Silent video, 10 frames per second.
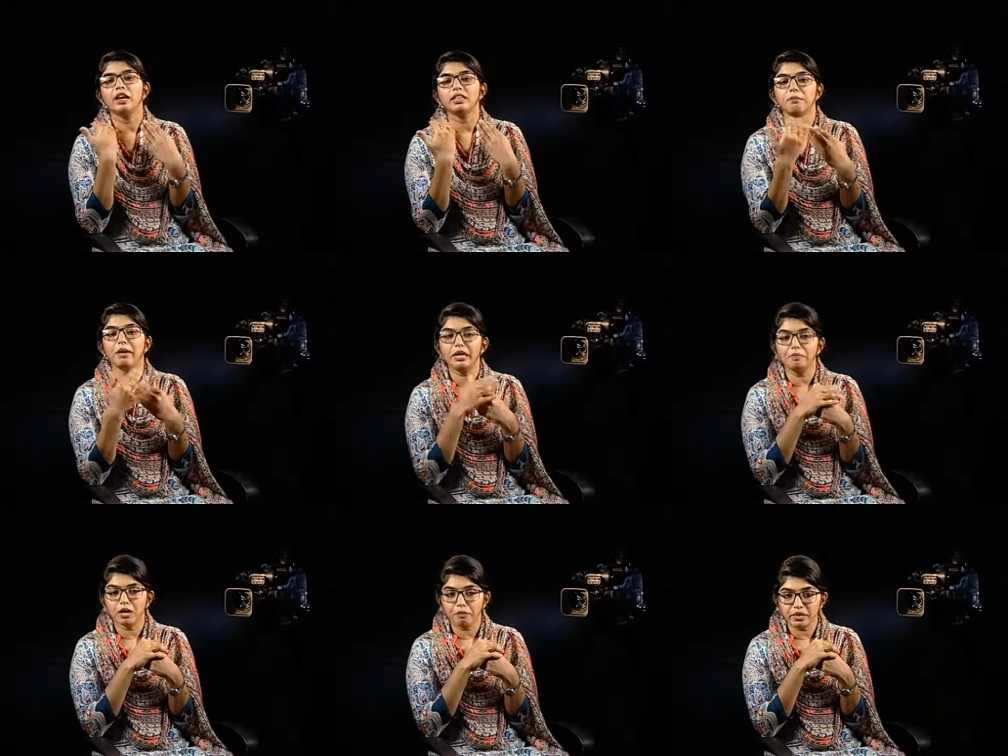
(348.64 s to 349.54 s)
The main
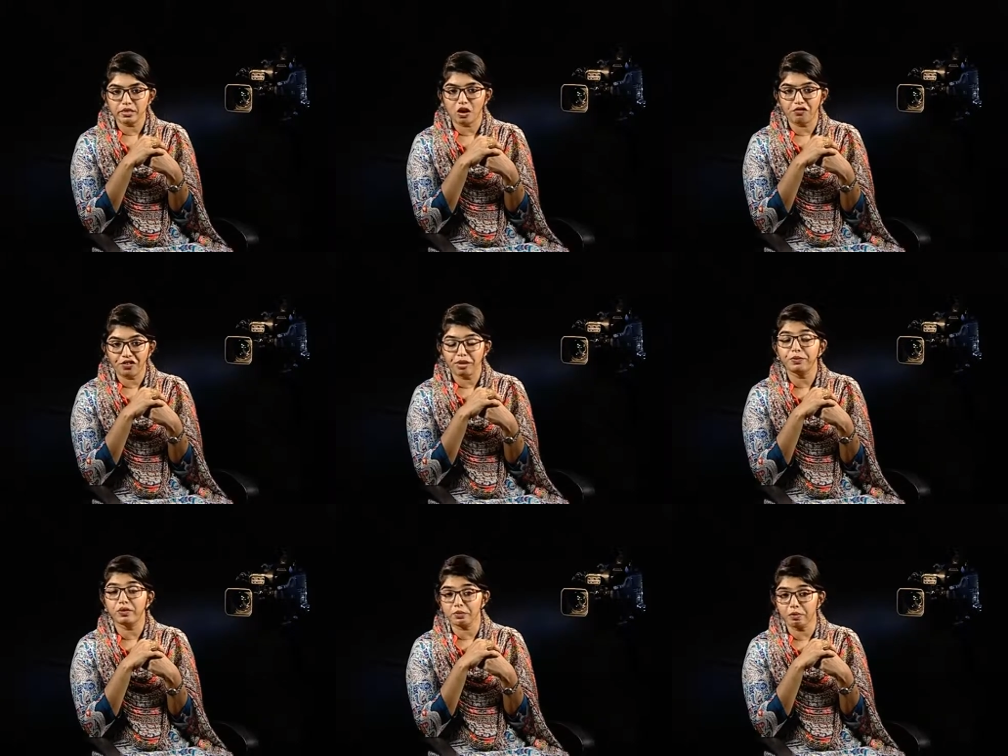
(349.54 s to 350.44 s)
purpose of Web
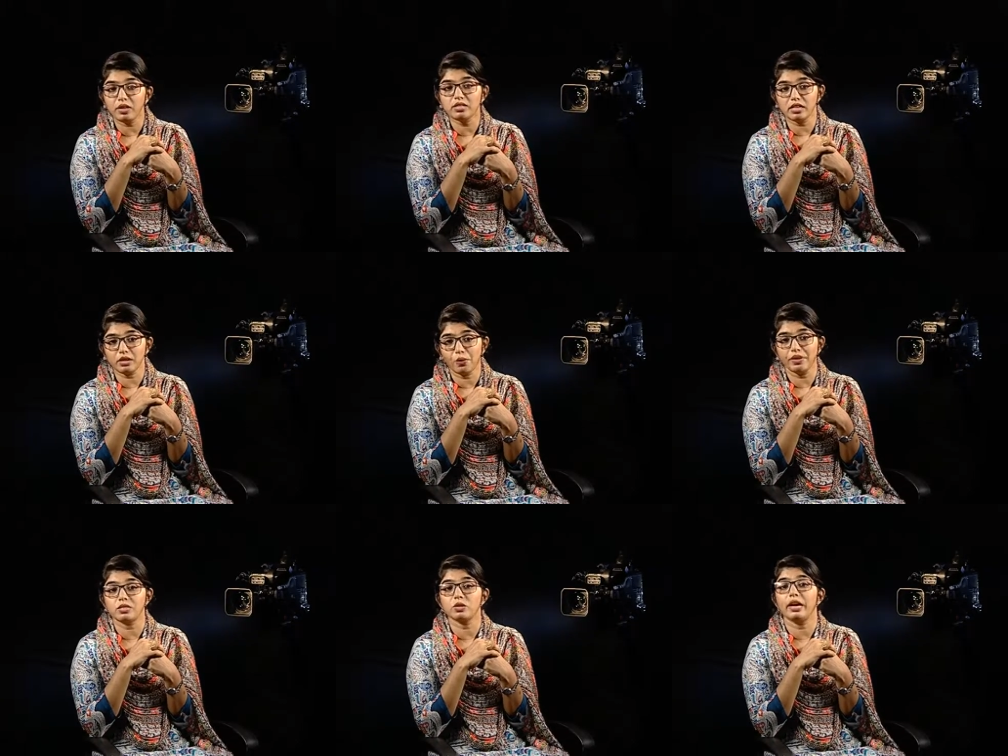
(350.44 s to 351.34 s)
3.0
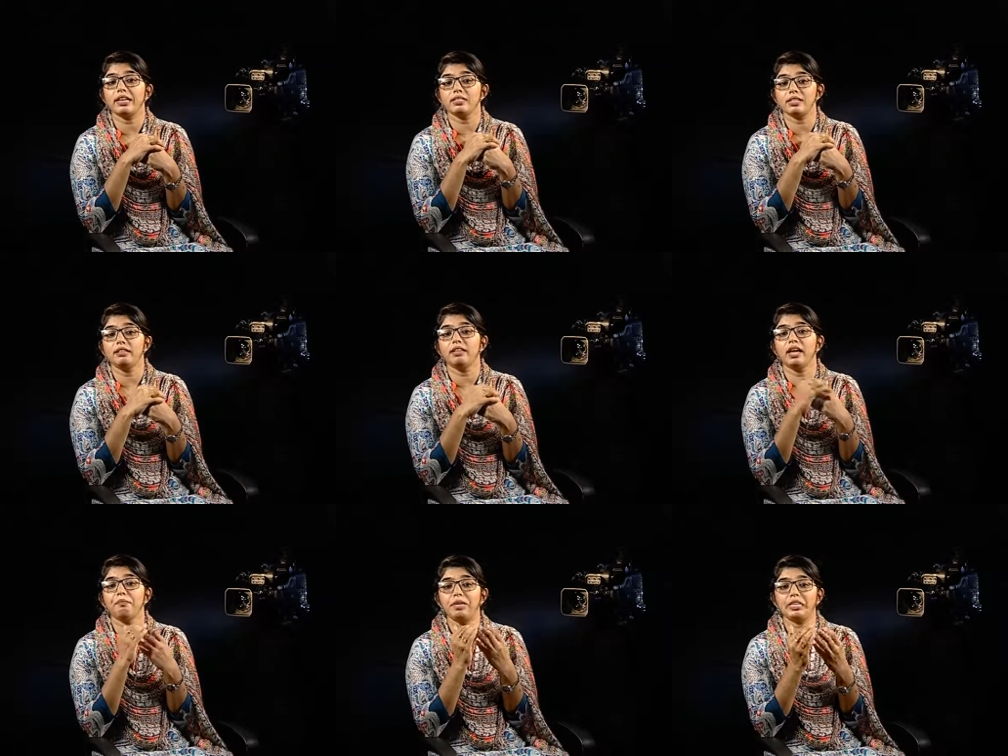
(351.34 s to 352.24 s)
is to extend the
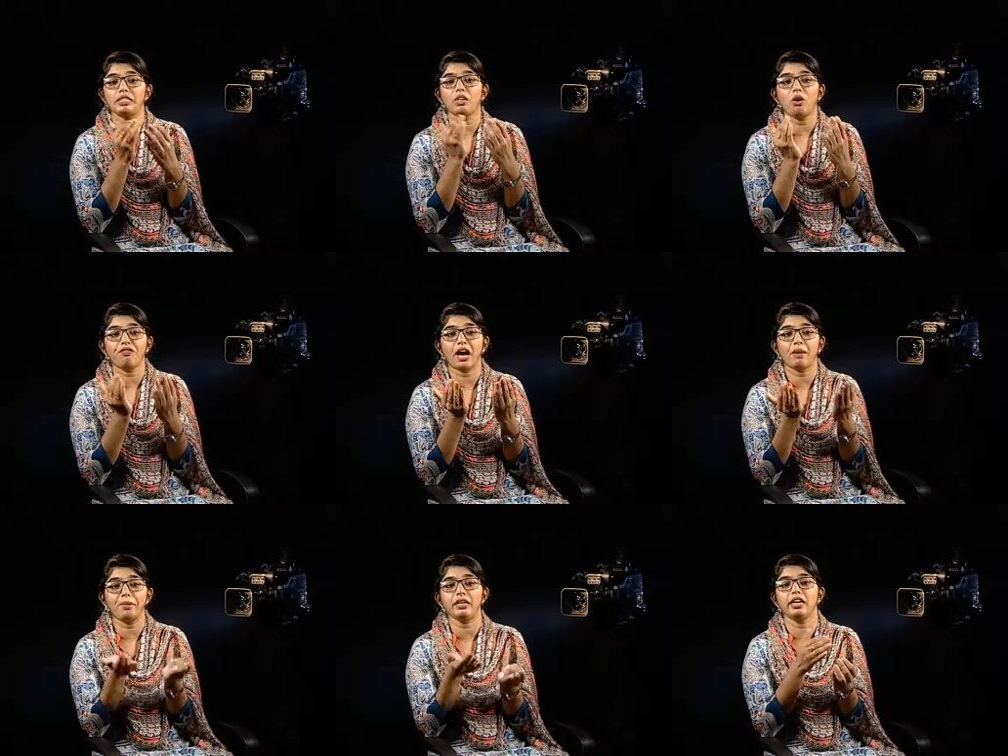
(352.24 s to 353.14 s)
ability of
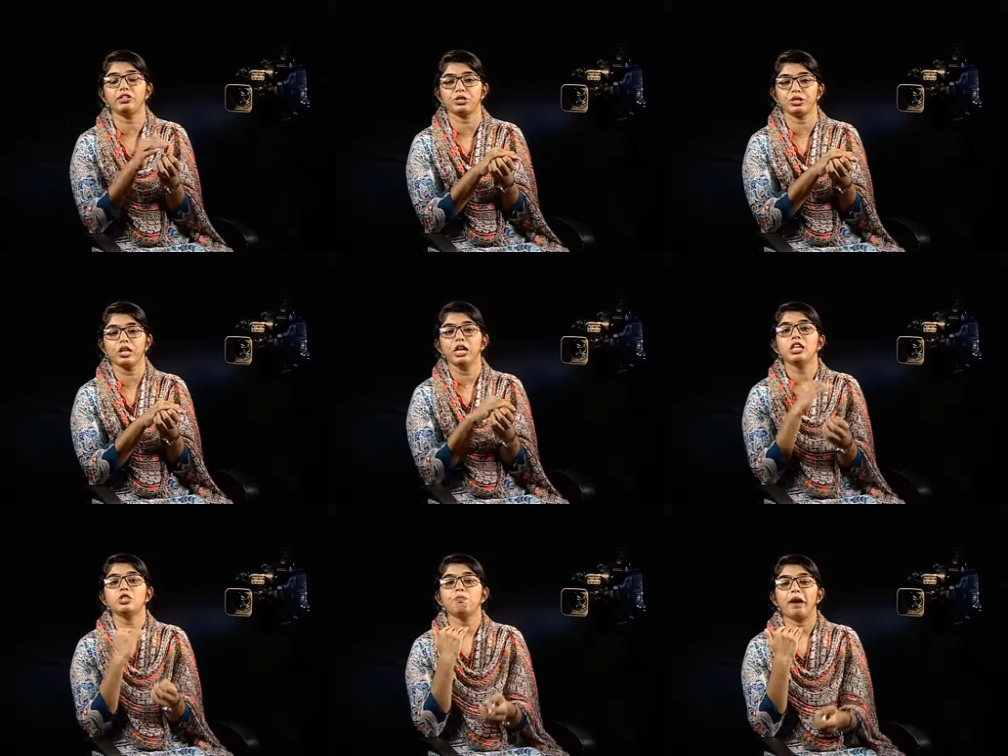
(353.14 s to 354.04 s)
application
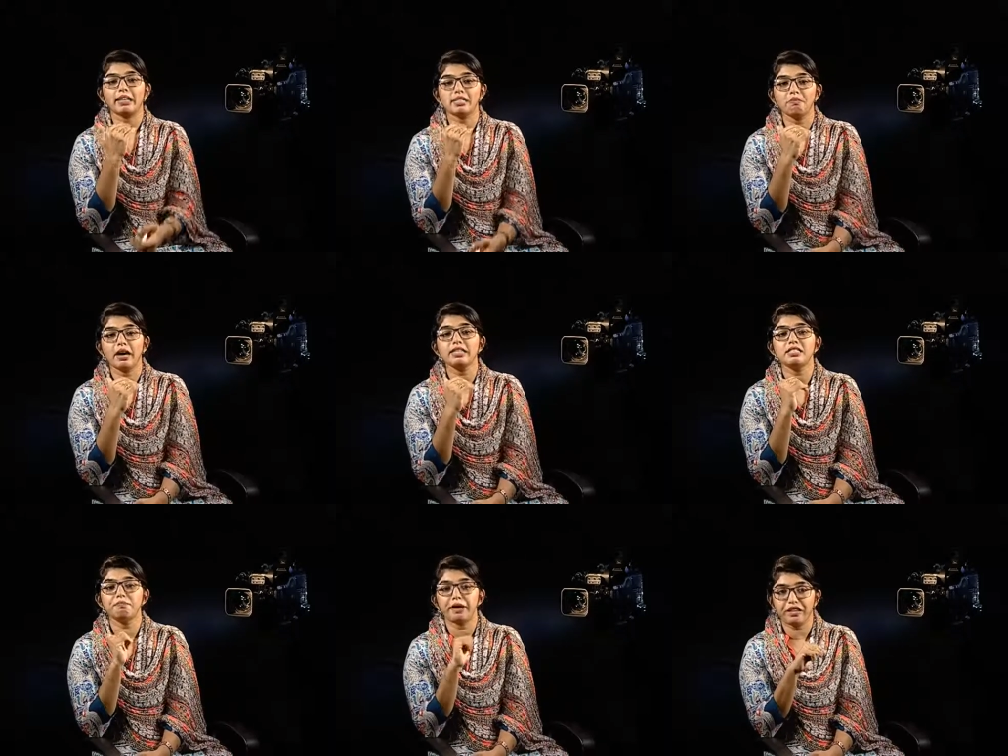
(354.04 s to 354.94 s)
to maximize
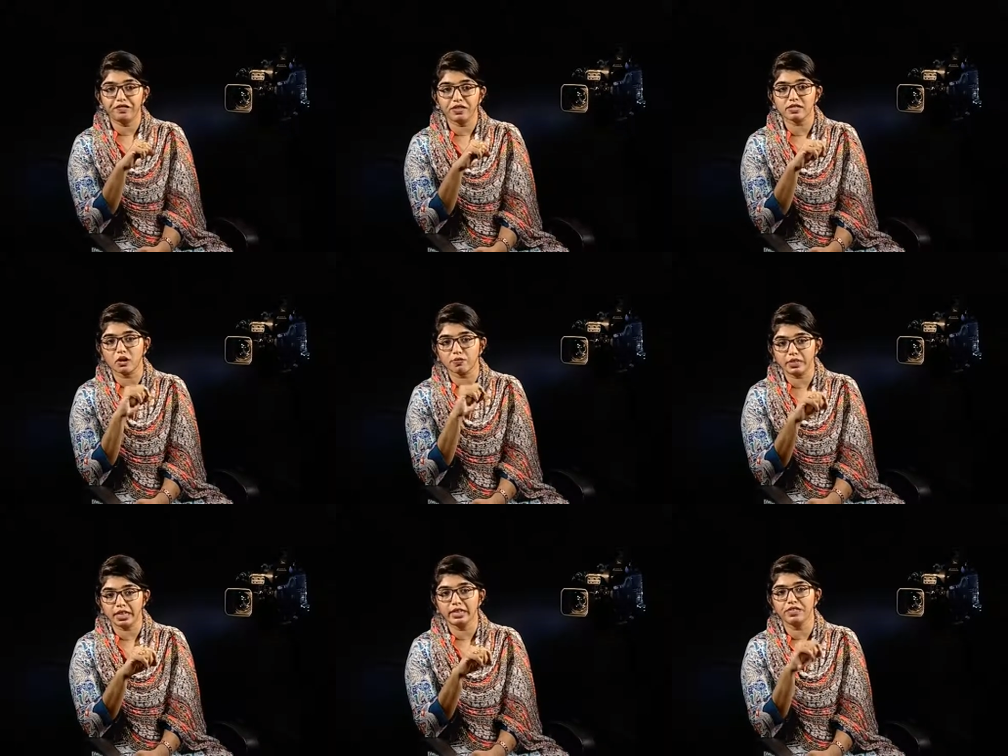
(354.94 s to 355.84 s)
the benefits
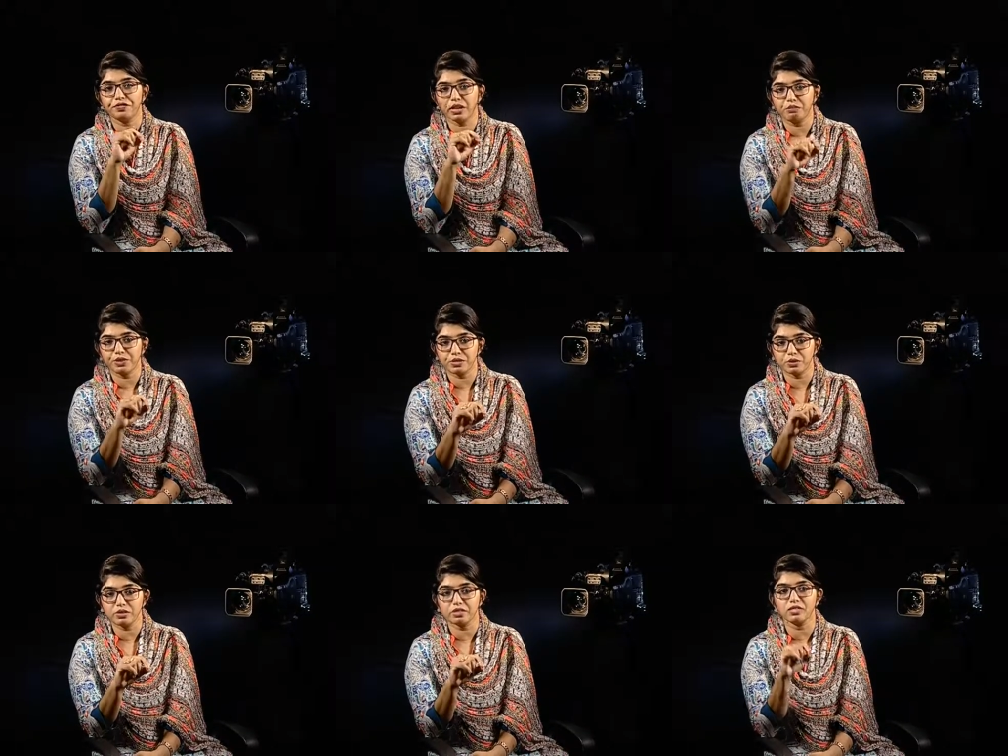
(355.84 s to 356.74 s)
obtained from
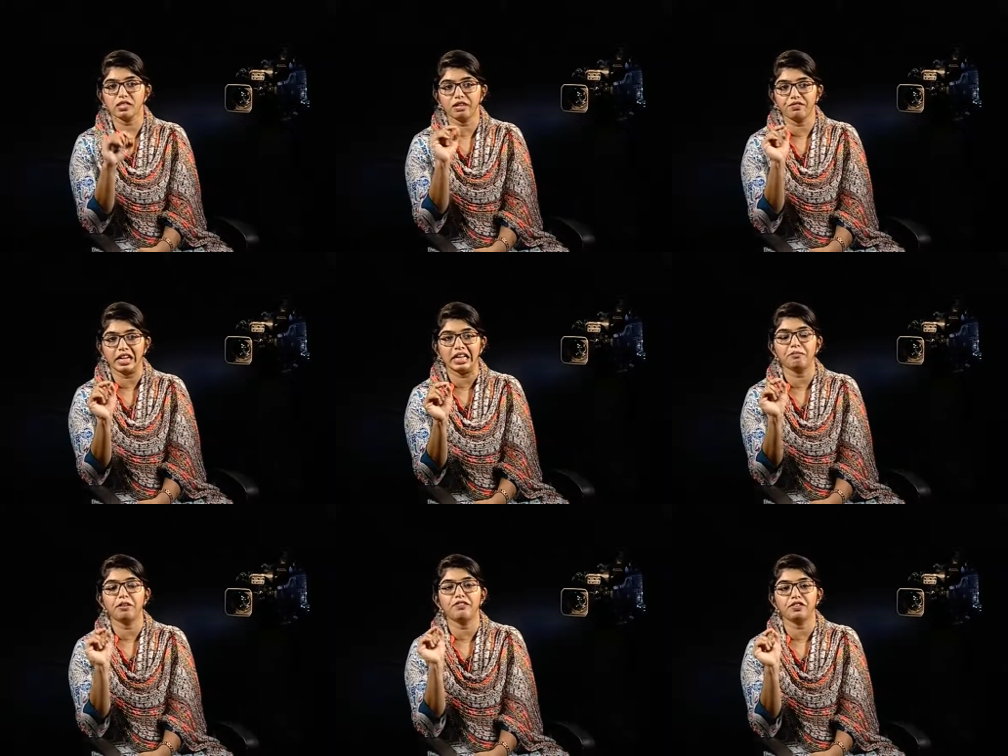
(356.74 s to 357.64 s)
resources
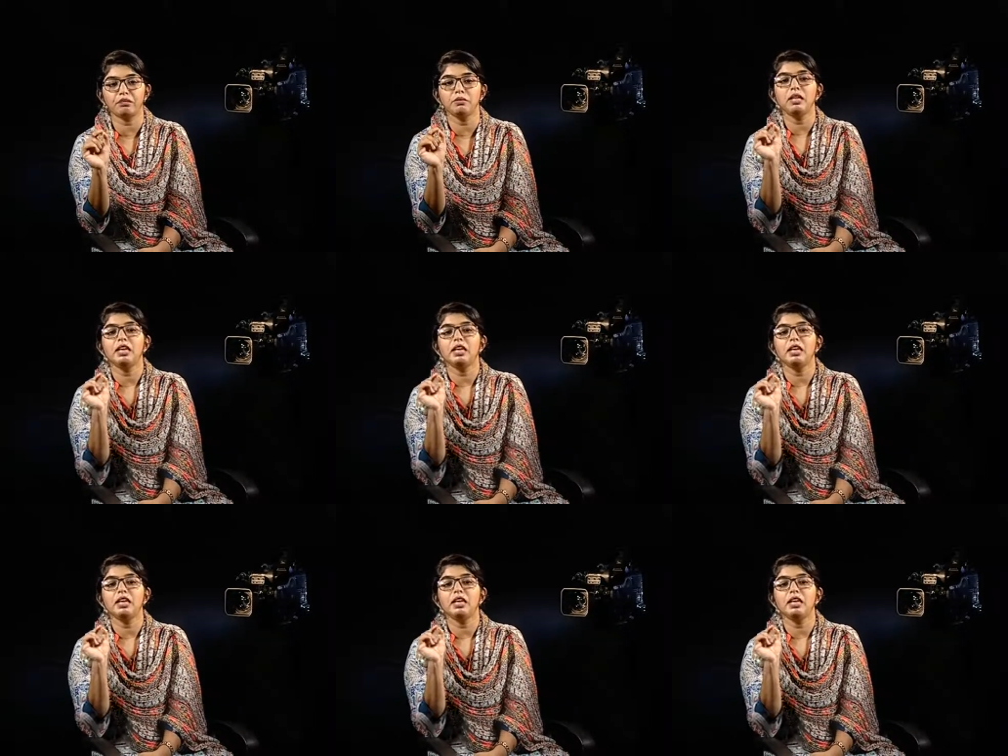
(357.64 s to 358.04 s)
available from